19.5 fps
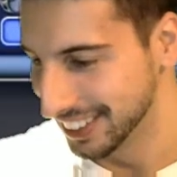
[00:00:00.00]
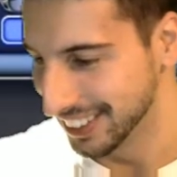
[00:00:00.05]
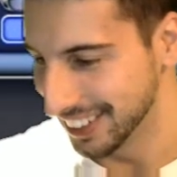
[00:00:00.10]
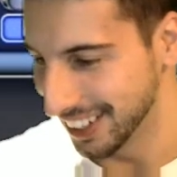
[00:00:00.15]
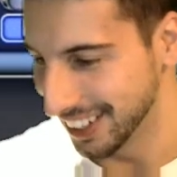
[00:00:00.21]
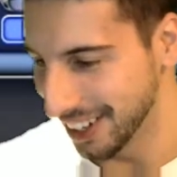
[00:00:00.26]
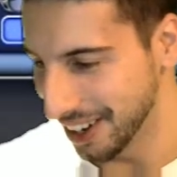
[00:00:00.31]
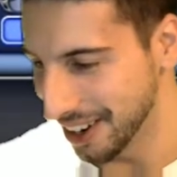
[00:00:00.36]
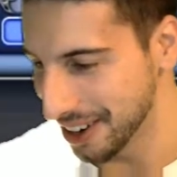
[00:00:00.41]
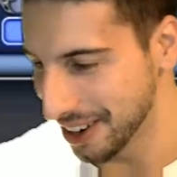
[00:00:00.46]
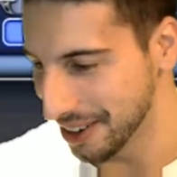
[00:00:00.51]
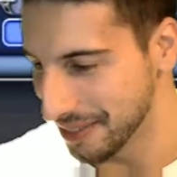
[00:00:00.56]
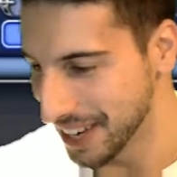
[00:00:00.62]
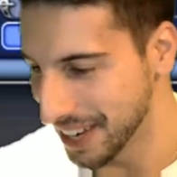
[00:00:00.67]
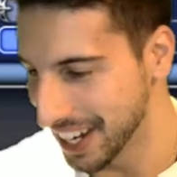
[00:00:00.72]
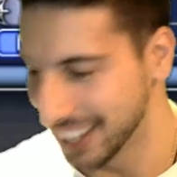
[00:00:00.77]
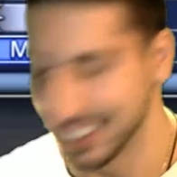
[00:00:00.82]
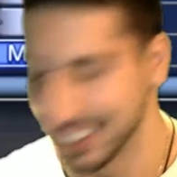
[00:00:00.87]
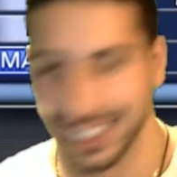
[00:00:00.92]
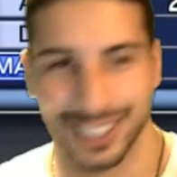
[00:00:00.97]
Oh
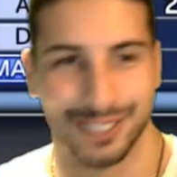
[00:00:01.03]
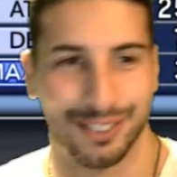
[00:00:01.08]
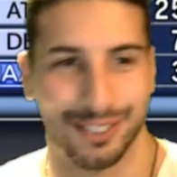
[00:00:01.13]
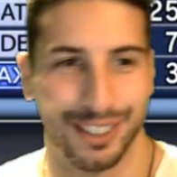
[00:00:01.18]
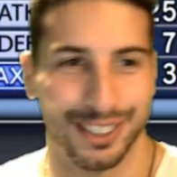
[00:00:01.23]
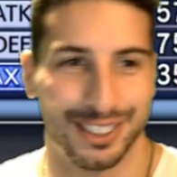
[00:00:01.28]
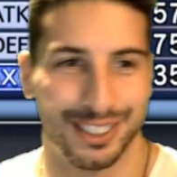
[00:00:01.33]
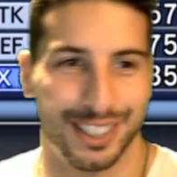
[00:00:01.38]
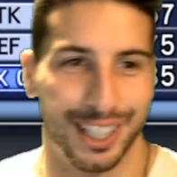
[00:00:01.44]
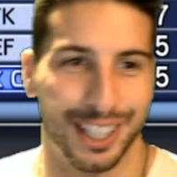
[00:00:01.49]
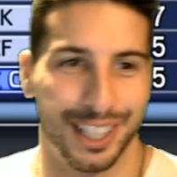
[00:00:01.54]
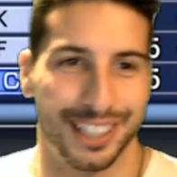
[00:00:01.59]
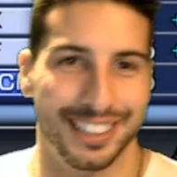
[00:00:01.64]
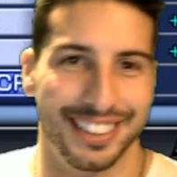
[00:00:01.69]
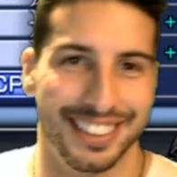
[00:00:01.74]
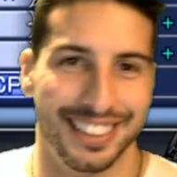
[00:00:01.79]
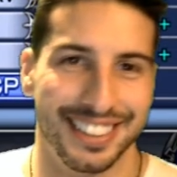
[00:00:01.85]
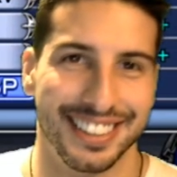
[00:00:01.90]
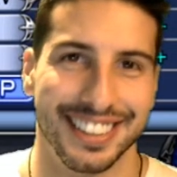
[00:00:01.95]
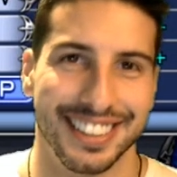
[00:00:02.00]
man, this feels good.
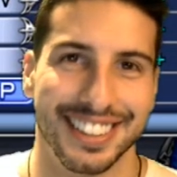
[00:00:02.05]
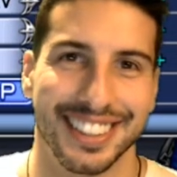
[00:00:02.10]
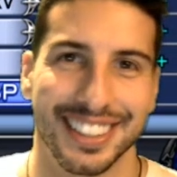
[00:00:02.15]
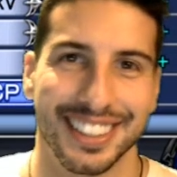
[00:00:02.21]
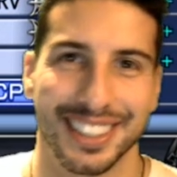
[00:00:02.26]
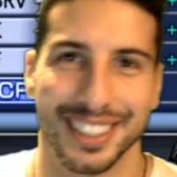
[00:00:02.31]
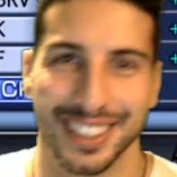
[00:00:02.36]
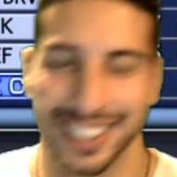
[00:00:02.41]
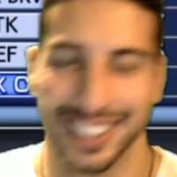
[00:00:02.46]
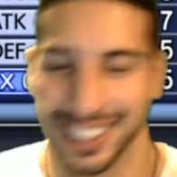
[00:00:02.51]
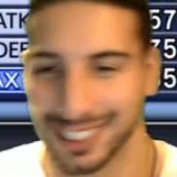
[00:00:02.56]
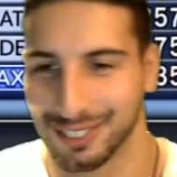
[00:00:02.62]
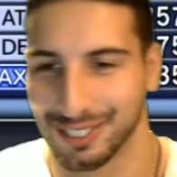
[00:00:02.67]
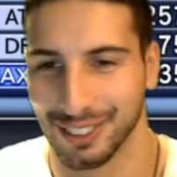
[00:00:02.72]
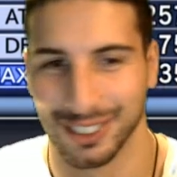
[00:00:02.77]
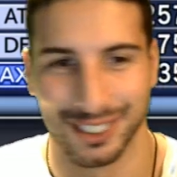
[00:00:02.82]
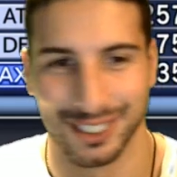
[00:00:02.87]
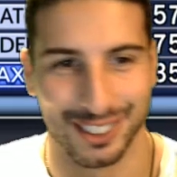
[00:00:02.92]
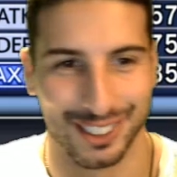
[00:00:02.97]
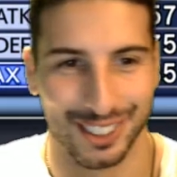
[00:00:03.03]
This
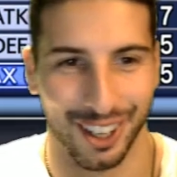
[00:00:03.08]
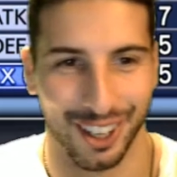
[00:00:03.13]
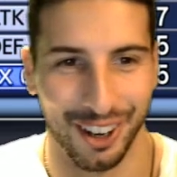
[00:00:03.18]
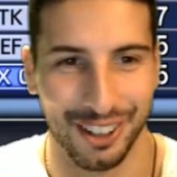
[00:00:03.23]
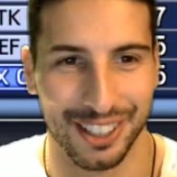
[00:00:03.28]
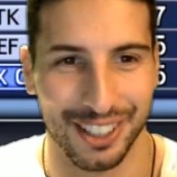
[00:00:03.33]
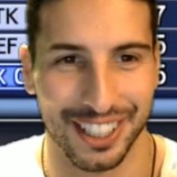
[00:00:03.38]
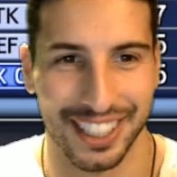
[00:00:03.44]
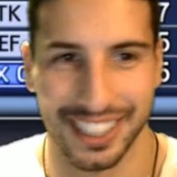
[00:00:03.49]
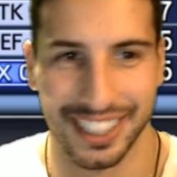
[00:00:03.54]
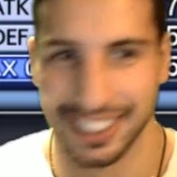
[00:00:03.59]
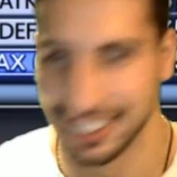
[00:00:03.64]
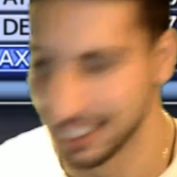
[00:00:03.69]
feels so good.